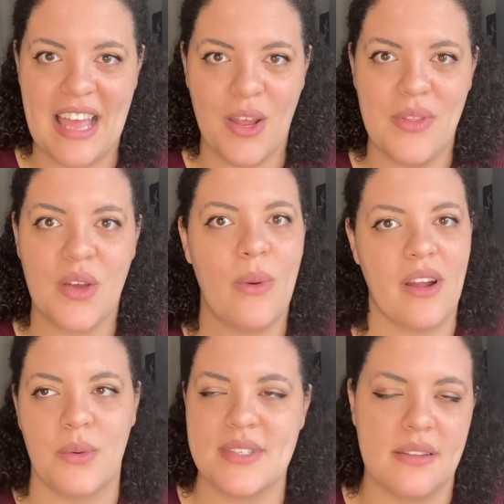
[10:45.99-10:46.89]
I know that
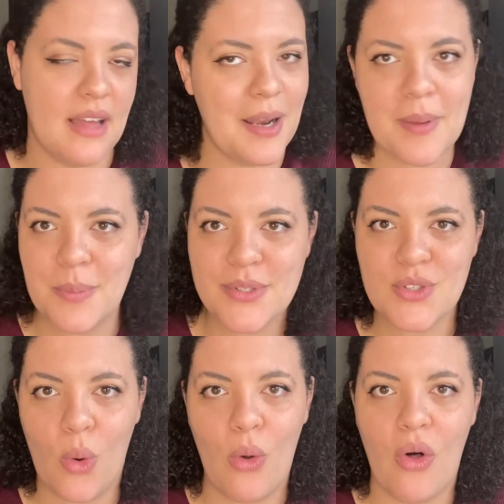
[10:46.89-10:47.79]
querying was a lot of people's
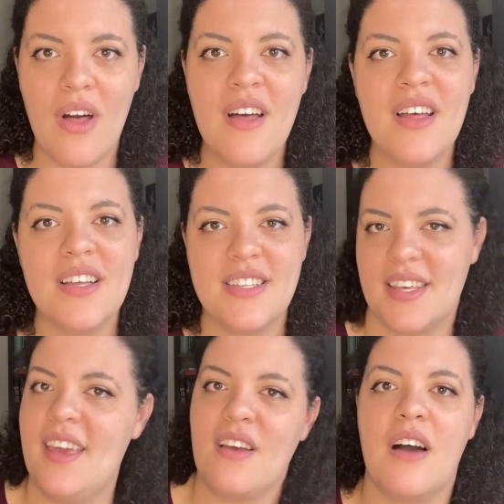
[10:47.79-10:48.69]
goal to
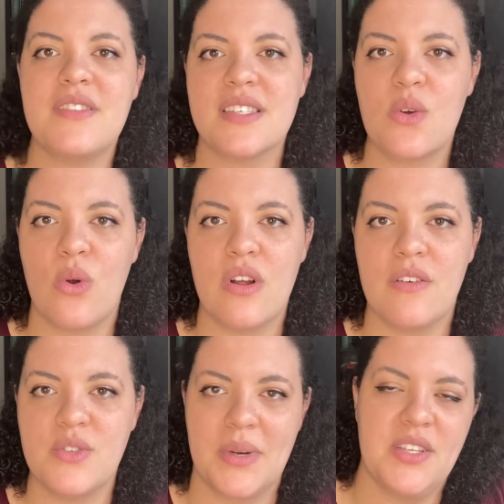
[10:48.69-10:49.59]
kick off this quarter
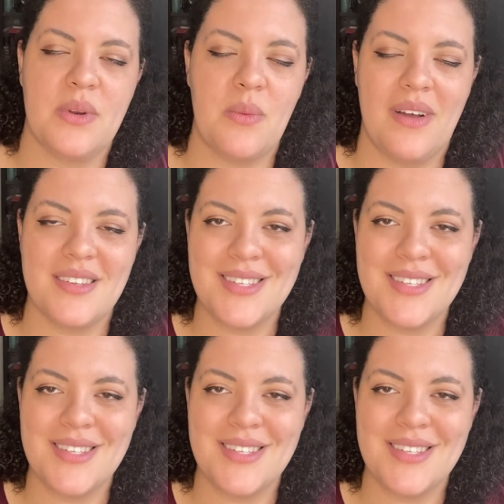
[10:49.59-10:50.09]
of 2021.